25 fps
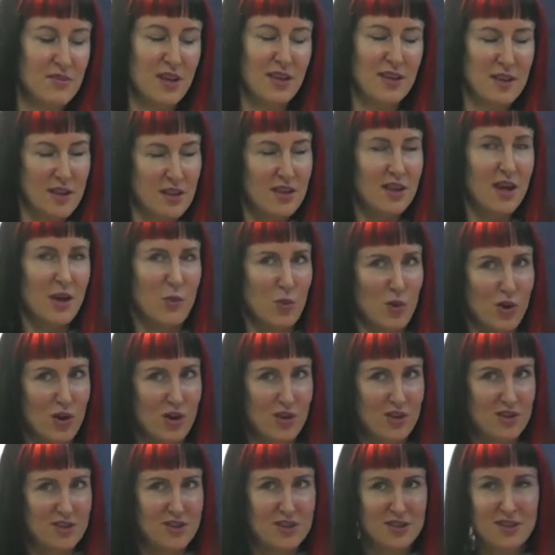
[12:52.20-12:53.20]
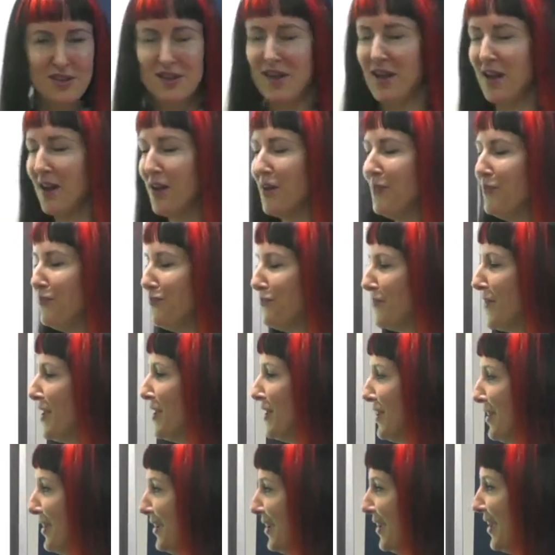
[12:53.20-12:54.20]
think that worked.
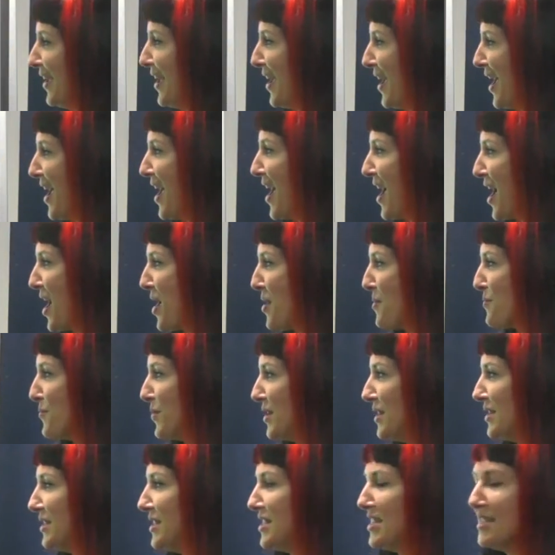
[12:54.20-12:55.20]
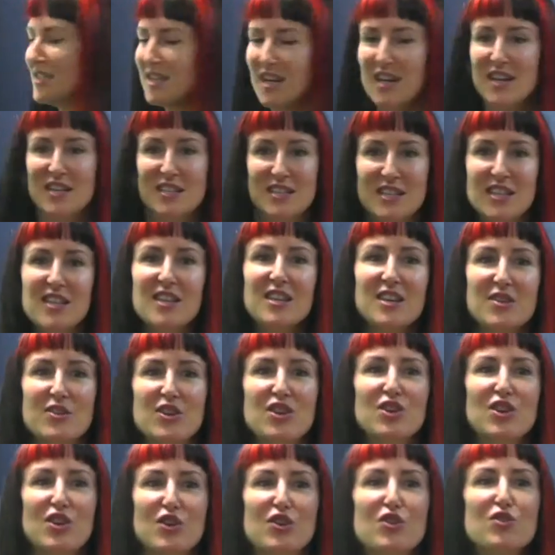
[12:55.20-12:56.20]
but this idea that,
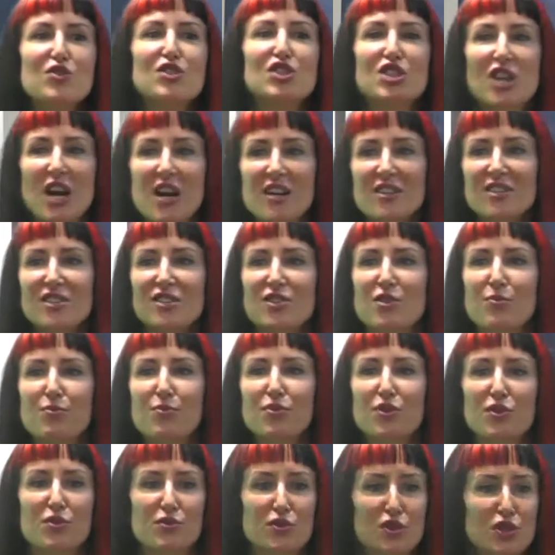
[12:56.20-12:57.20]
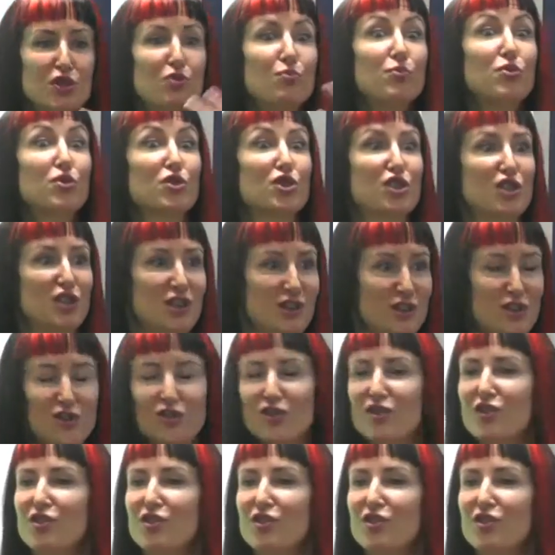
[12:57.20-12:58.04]
you know, you're too pushy.